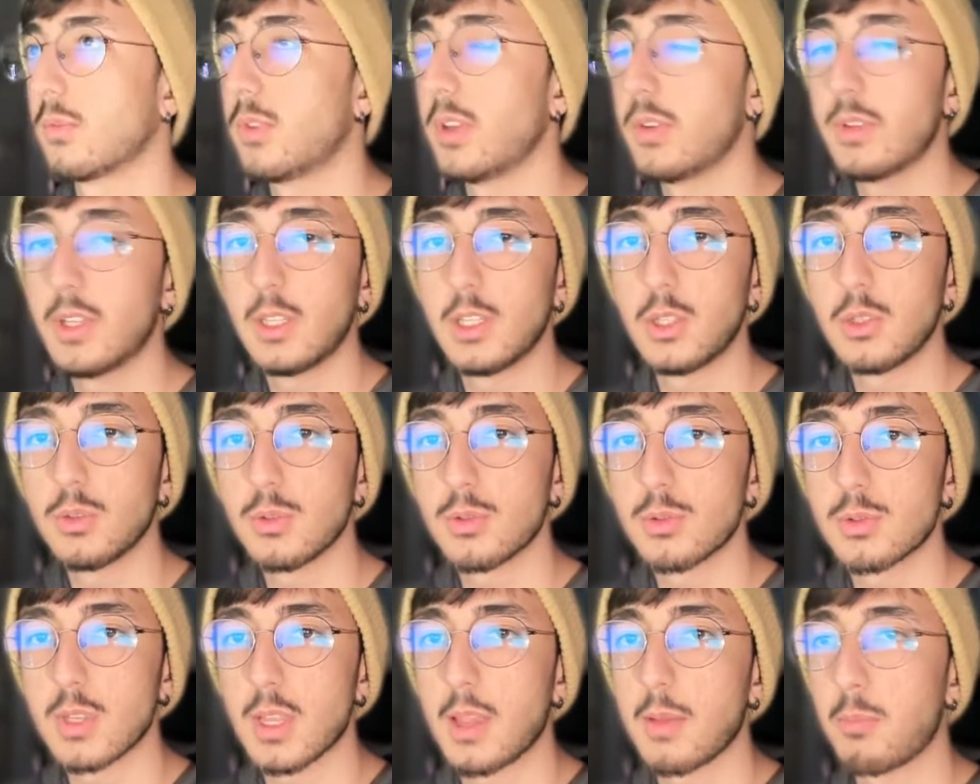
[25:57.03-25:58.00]
we will
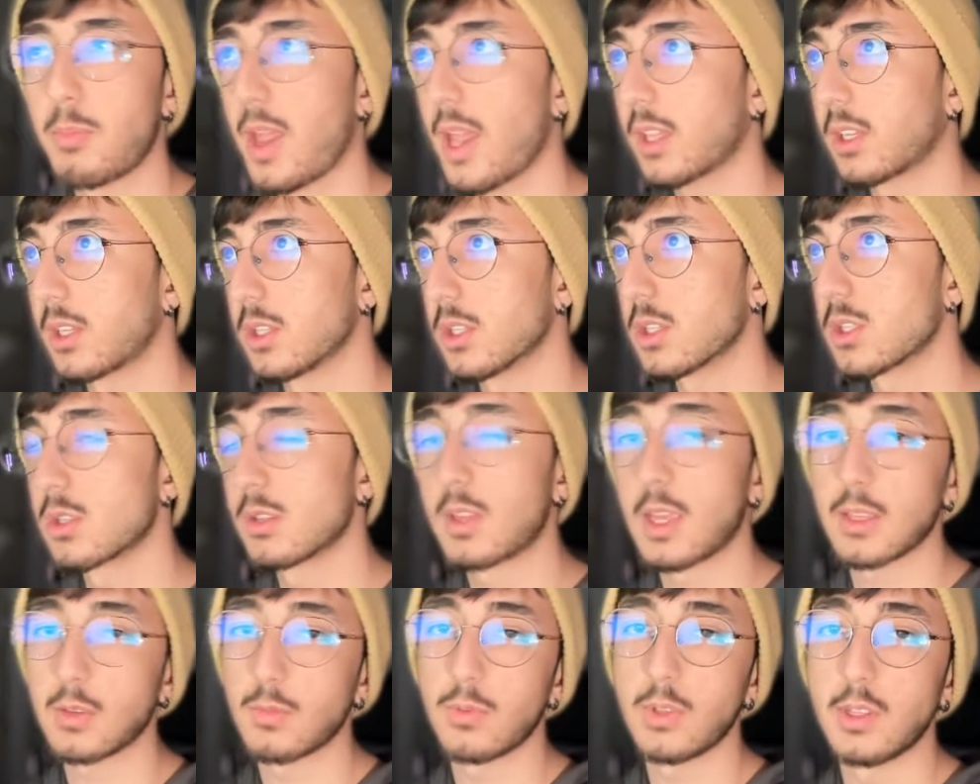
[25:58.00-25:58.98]
use a package
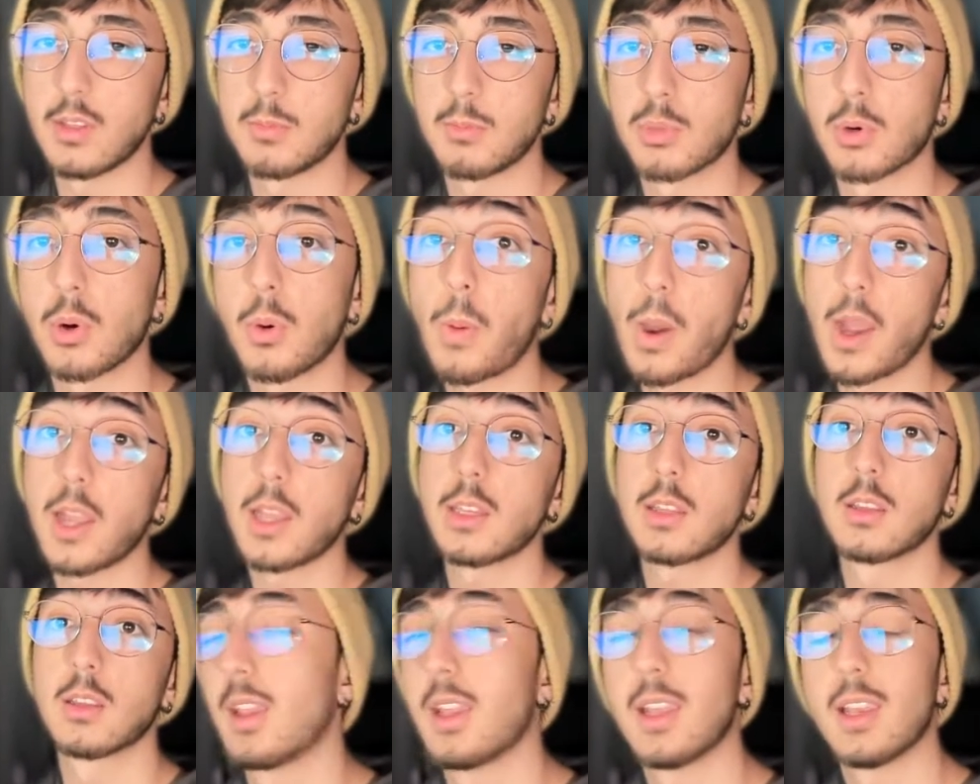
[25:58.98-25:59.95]
that will
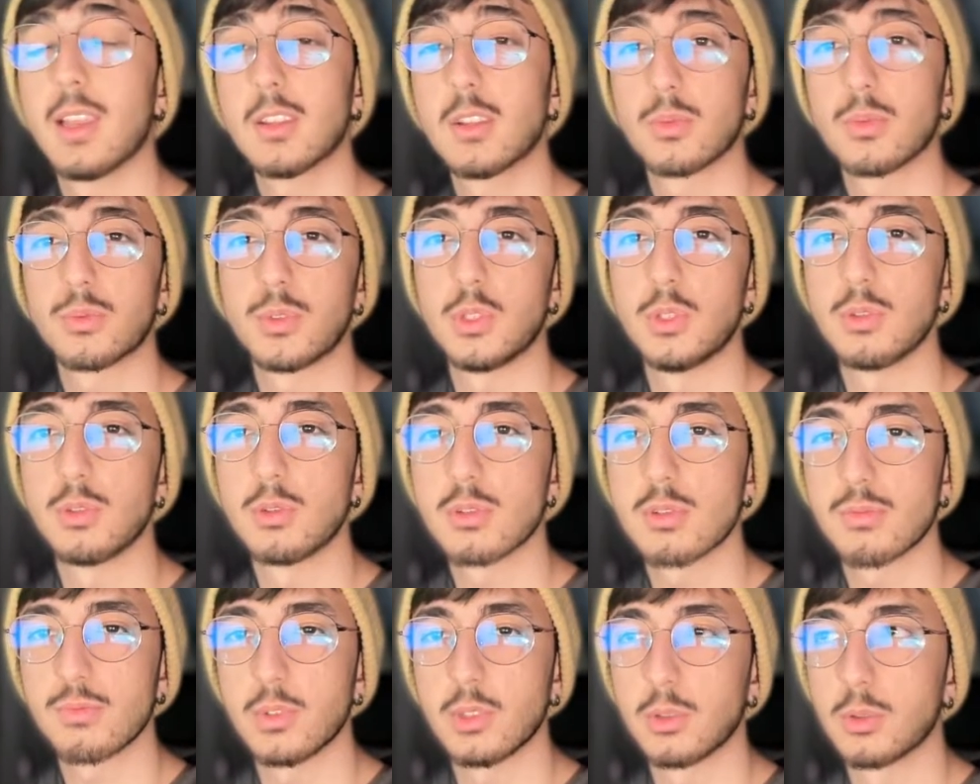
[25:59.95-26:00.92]
provide a lot of
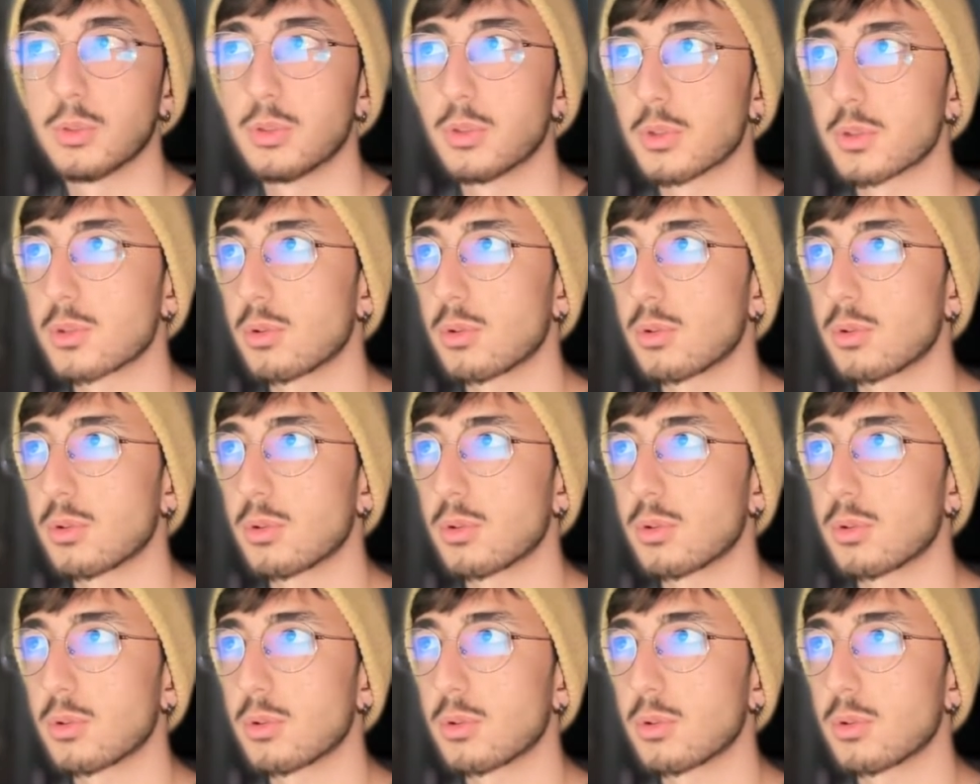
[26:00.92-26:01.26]
useful hooks